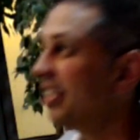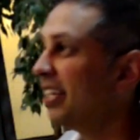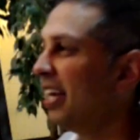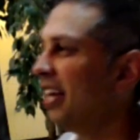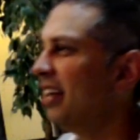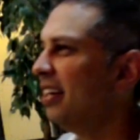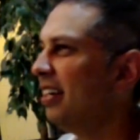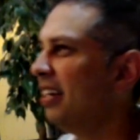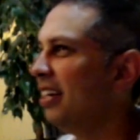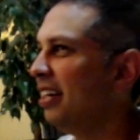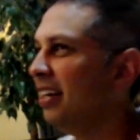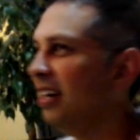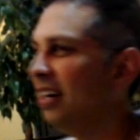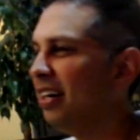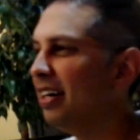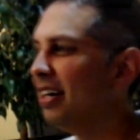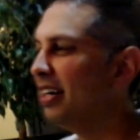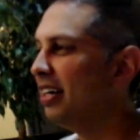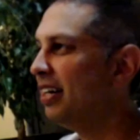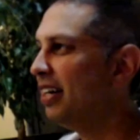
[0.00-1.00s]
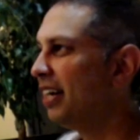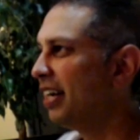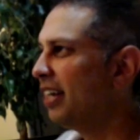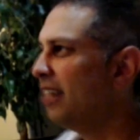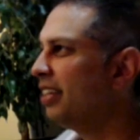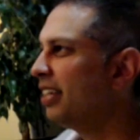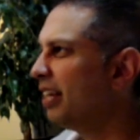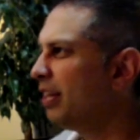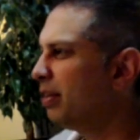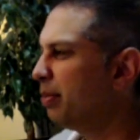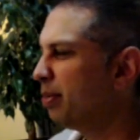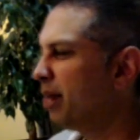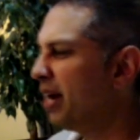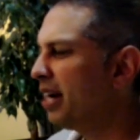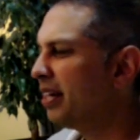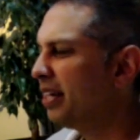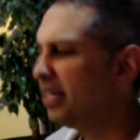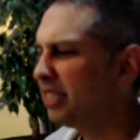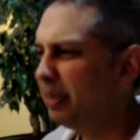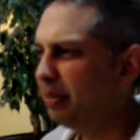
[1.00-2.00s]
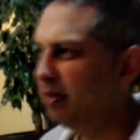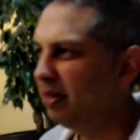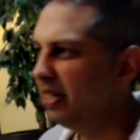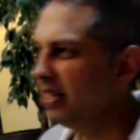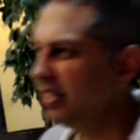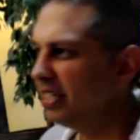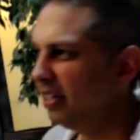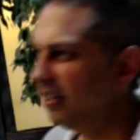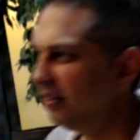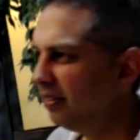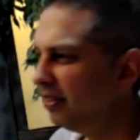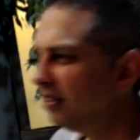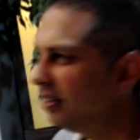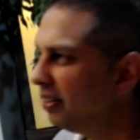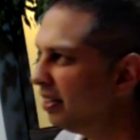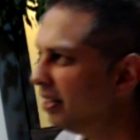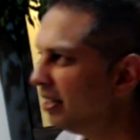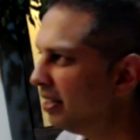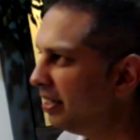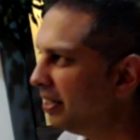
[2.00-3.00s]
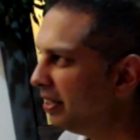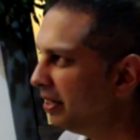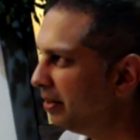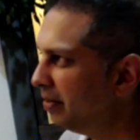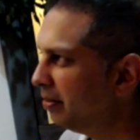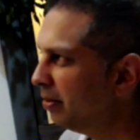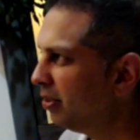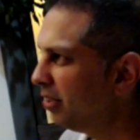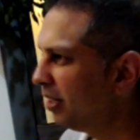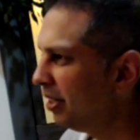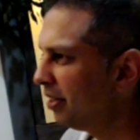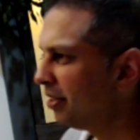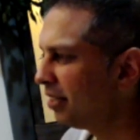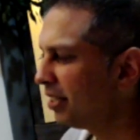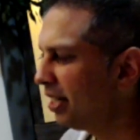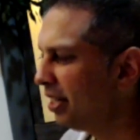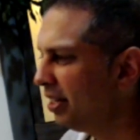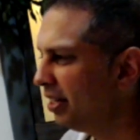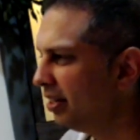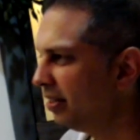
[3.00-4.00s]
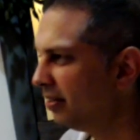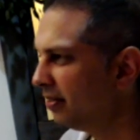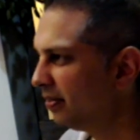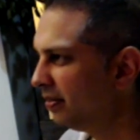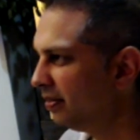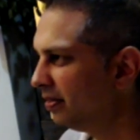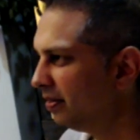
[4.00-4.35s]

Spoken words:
I say Canada. I gotta look how the bracket actually plays out. Who's on the other side?